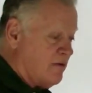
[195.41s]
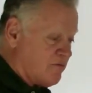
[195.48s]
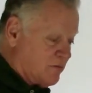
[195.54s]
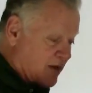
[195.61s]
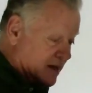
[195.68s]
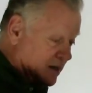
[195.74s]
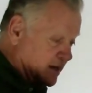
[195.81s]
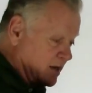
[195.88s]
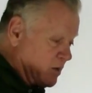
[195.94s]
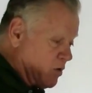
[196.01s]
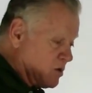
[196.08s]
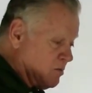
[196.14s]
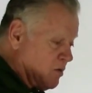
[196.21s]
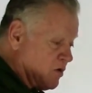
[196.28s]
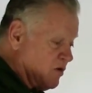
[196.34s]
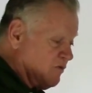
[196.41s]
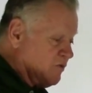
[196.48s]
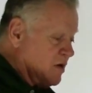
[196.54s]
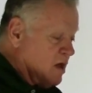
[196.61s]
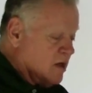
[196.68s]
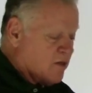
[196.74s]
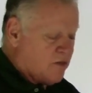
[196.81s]
From that lead locomotive,
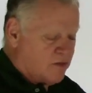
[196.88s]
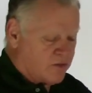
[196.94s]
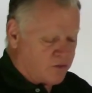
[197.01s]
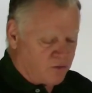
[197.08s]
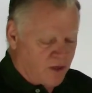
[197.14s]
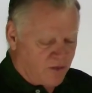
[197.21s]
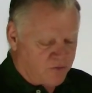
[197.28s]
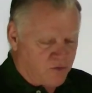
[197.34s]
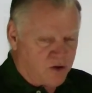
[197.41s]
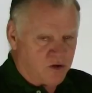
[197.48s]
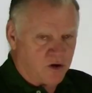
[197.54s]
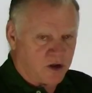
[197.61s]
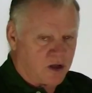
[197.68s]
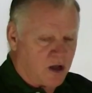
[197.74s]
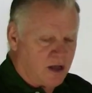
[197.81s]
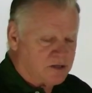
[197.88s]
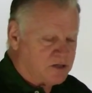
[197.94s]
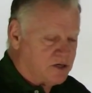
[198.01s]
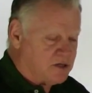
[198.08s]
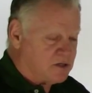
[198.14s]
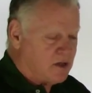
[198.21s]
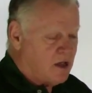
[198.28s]
through that 3-unit
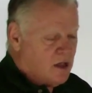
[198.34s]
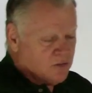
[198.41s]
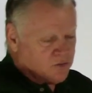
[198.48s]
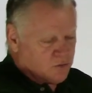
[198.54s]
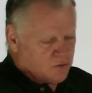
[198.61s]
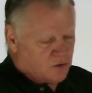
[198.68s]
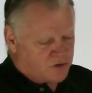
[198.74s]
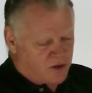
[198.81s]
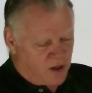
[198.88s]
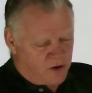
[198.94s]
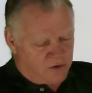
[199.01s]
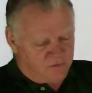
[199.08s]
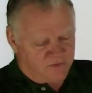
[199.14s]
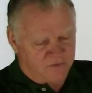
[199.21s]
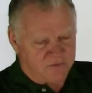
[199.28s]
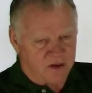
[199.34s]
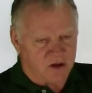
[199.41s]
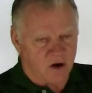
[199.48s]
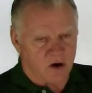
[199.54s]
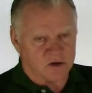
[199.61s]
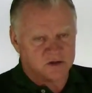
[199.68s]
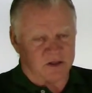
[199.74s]
consist, through those 150
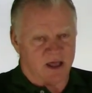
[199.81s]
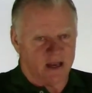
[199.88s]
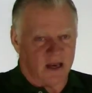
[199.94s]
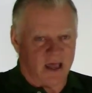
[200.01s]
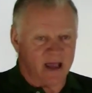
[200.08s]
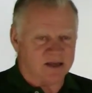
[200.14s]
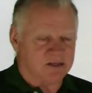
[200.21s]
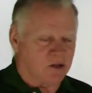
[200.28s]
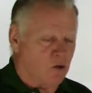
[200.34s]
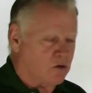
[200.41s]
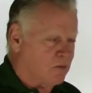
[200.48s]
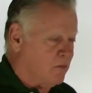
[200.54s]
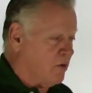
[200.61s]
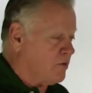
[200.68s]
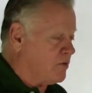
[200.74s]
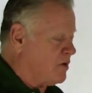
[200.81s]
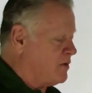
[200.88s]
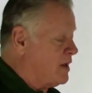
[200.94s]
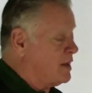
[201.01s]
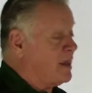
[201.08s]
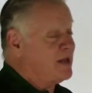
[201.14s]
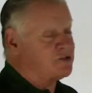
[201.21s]
cars to that last locomotive,
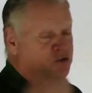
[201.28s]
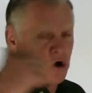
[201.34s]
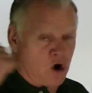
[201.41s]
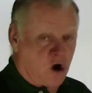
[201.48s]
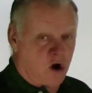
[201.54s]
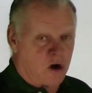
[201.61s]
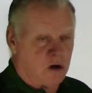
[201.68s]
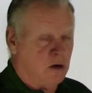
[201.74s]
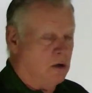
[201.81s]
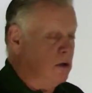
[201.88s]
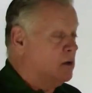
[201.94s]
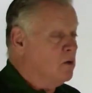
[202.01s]
that last car,